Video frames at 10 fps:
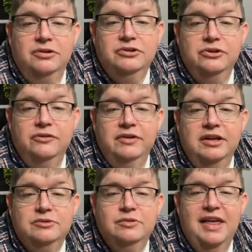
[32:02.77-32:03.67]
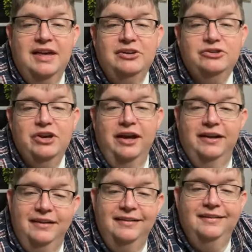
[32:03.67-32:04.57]
Love watching your videos. Well, thank you,
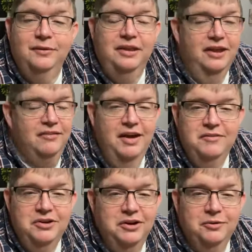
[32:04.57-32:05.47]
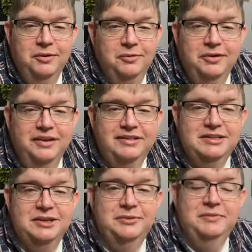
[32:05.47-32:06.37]
Shannon. We love having you here. We
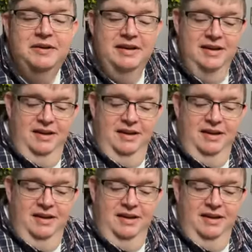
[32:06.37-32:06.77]
really do.